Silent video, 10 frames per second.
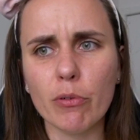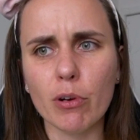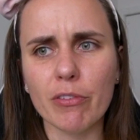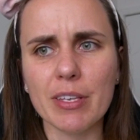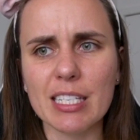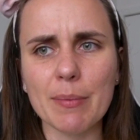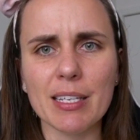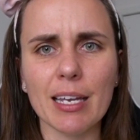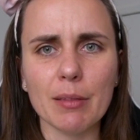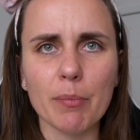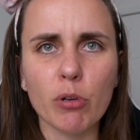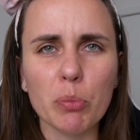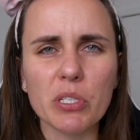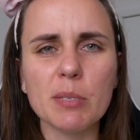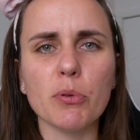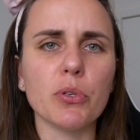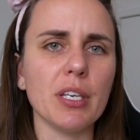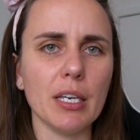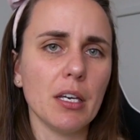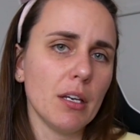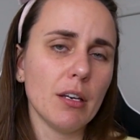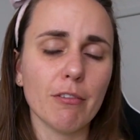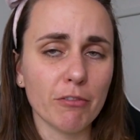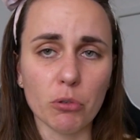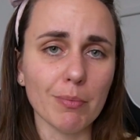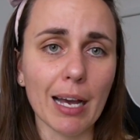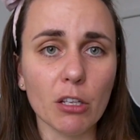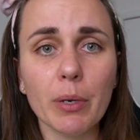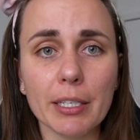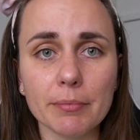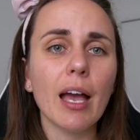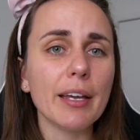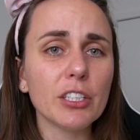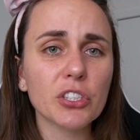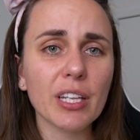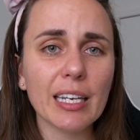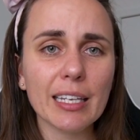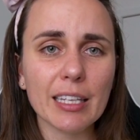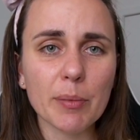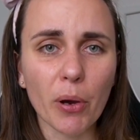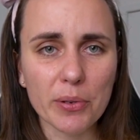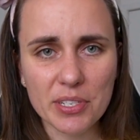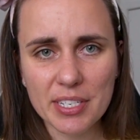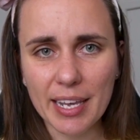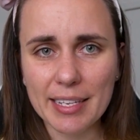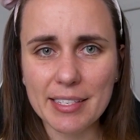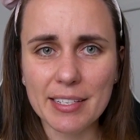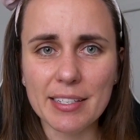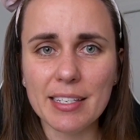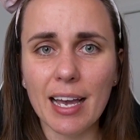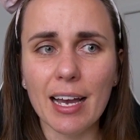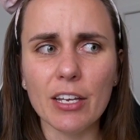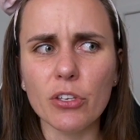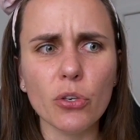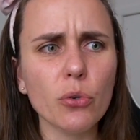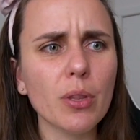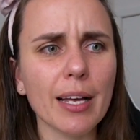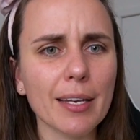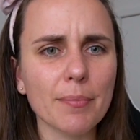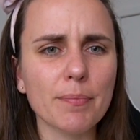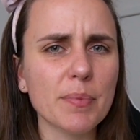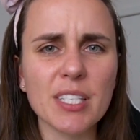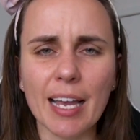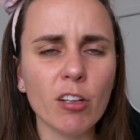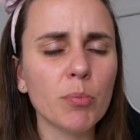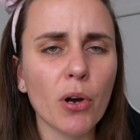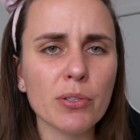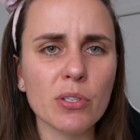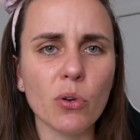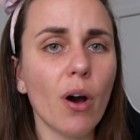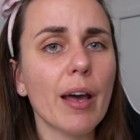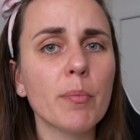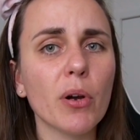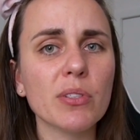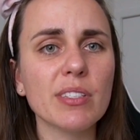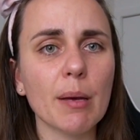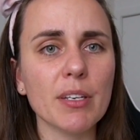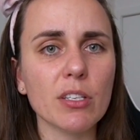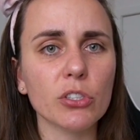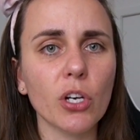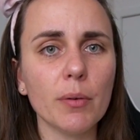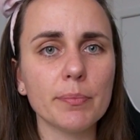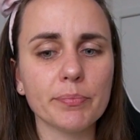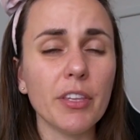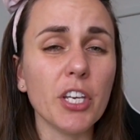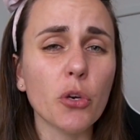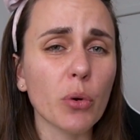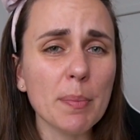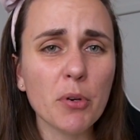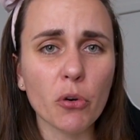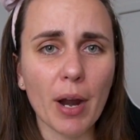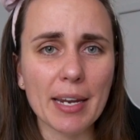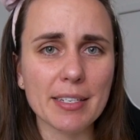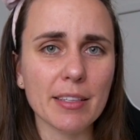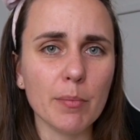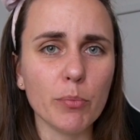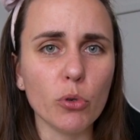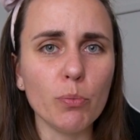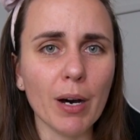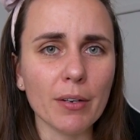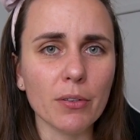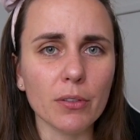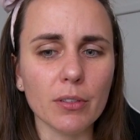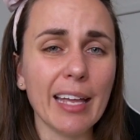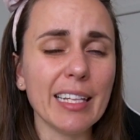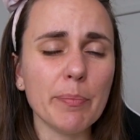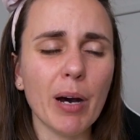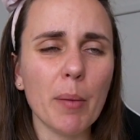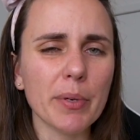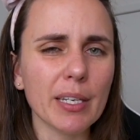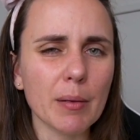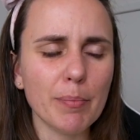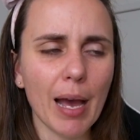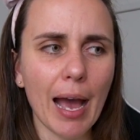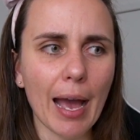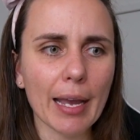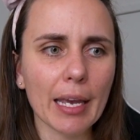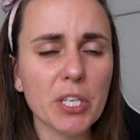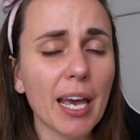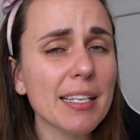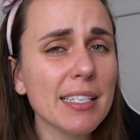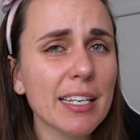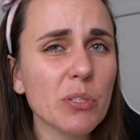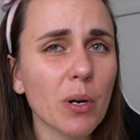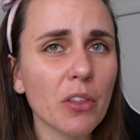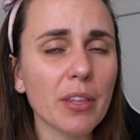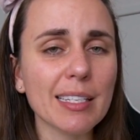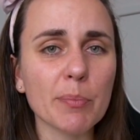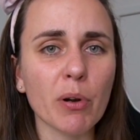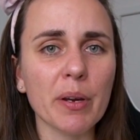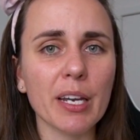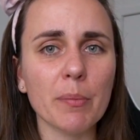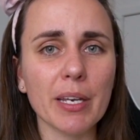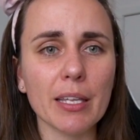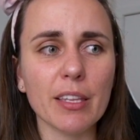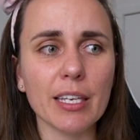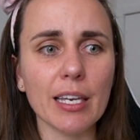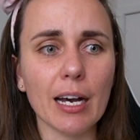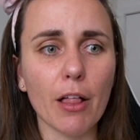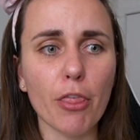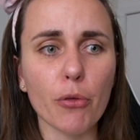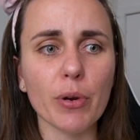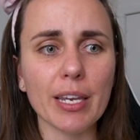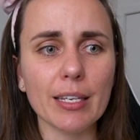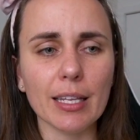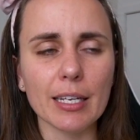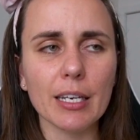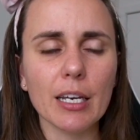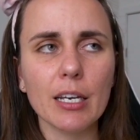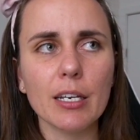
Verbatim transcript: or if there's gonna be something like proper spooky for Halloween. Additionally, the post teasers are new like sale boxes or item boxes coming to the shop, the creep crate, the boo bundle, and the pumpkin pack. Guessing as well that these are probably going to be the uh, three like